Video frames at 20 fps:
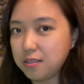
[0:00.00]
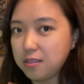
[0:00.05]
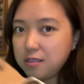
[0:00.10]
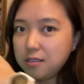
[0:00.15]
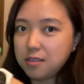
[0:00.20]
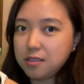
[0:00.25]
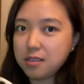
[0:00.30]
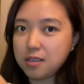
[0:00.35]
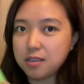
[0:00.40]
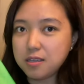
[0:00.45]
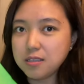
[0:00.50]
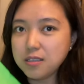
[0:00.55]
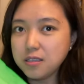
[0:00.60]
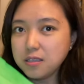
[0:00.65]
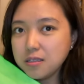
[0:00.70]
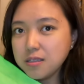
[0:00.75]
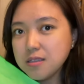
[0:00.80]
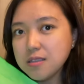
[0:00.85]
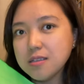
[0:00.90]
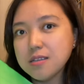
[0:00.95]

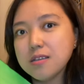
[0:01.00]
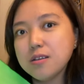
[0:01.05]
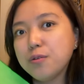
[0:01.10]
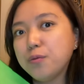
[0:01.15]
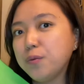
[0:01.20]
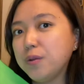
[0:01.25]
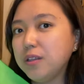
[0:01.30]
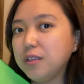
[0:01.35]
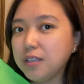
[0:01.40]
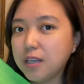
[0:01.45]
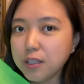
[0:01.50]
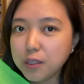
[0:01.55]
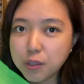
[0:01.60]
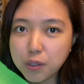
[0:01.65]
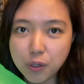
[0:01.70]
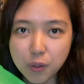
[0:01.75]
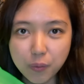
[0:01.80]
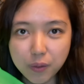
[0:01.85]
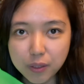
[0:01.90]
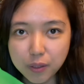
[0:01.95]
this will not
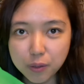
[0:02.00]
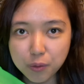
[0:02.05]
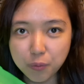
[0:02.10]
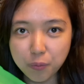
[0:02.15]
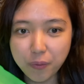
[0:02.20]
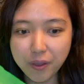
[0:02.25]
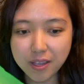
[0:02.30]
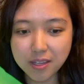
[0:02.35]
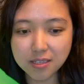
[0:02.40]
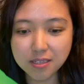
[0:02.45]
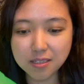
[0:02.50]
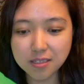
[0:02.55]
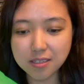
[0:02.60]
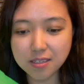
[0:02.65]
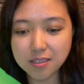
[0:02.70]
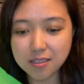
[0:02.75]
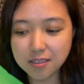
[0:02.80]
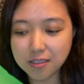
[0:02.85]
go into waste.